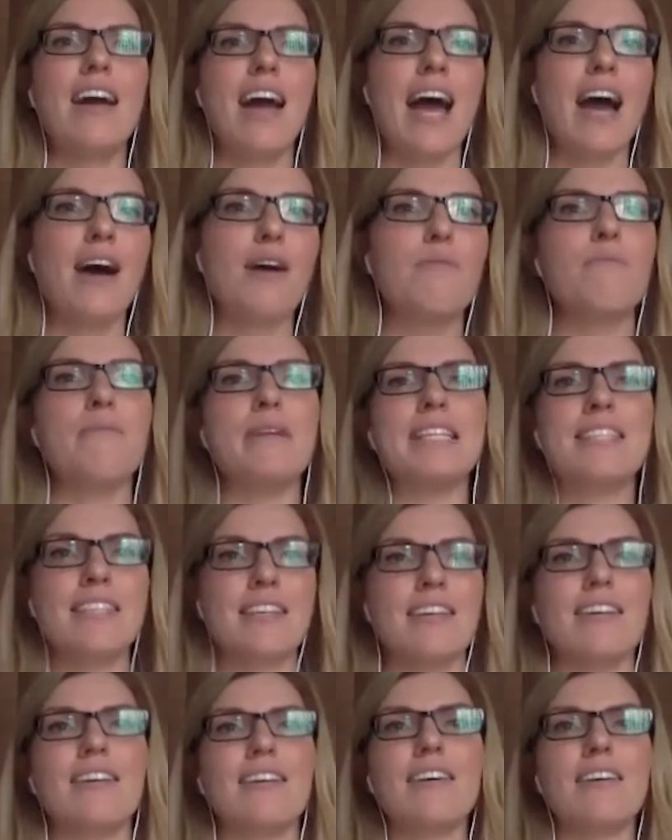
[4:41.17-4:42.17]
helped me
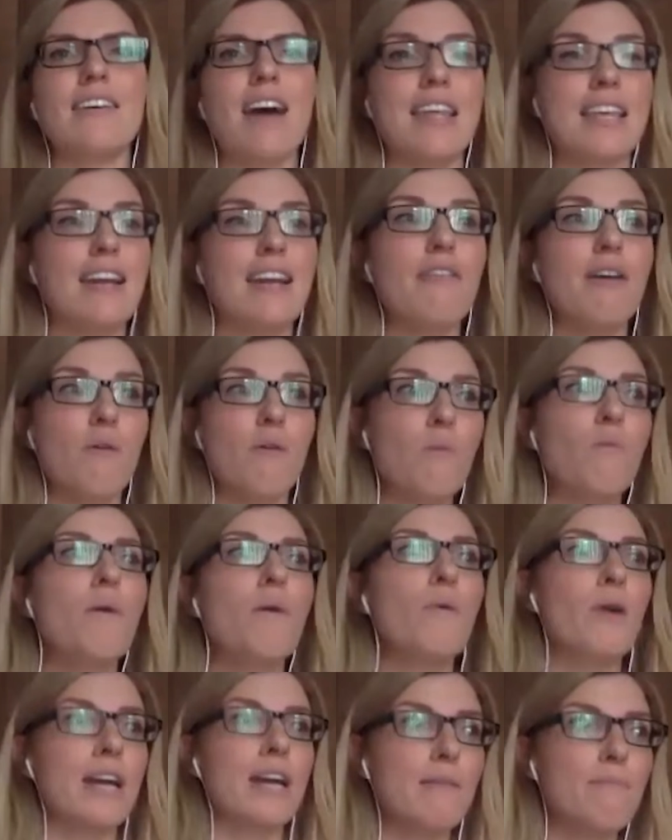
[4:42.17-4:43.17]
to i think at
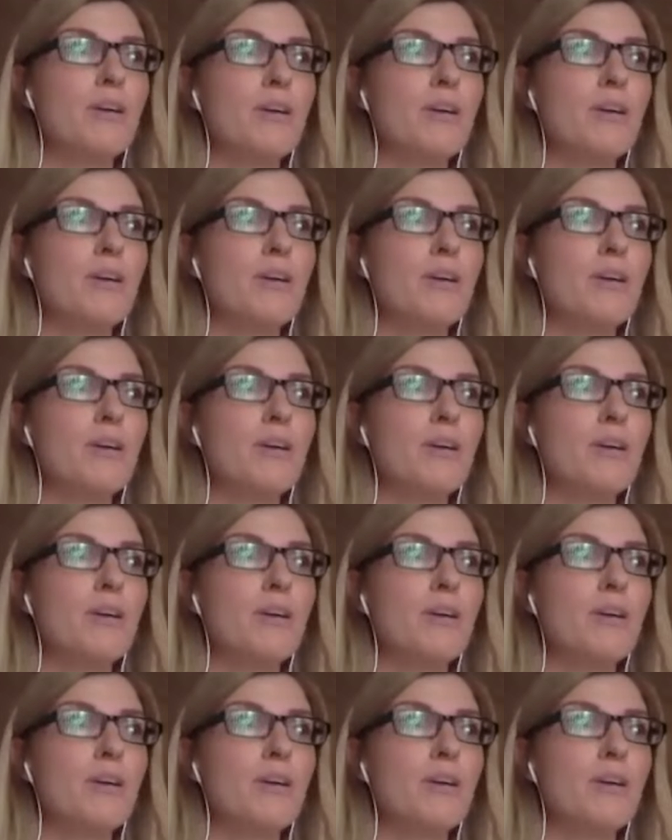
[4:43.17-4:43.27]
one point